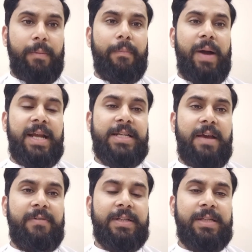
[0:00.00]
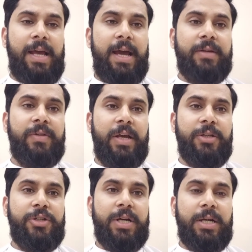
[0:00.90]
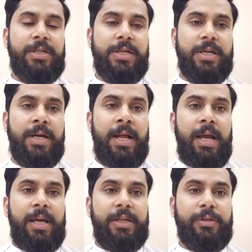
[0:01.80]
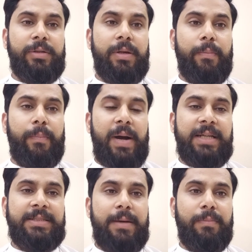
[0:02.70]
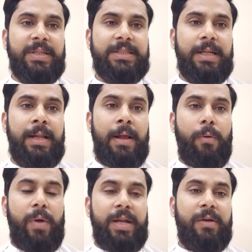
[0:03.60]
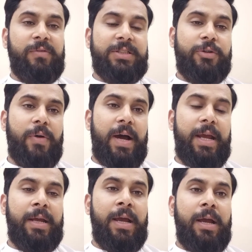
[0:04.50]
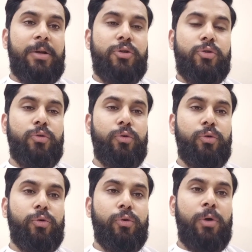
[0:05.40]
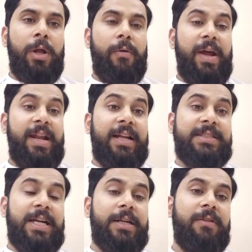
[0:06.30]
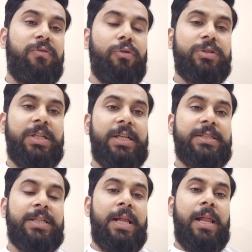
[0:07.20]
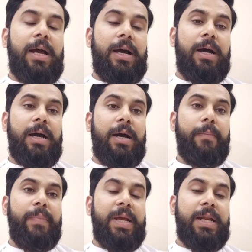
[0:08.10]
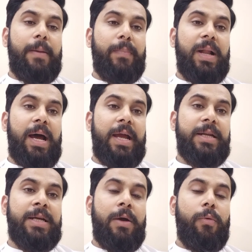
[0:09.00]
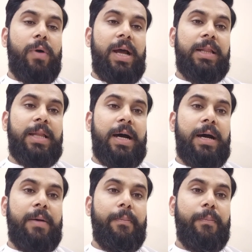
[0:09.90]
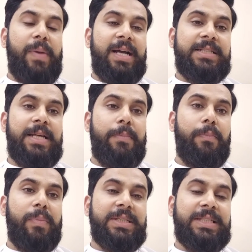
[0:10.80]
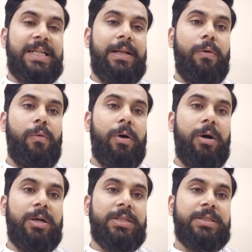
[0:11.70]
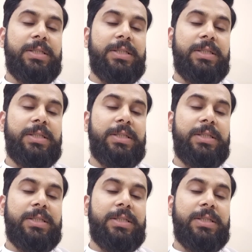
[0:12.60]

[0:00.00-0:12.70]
Mike Davis has injured his bicep muscle when he was trying to, when an external force is being applied while the bicep muscle was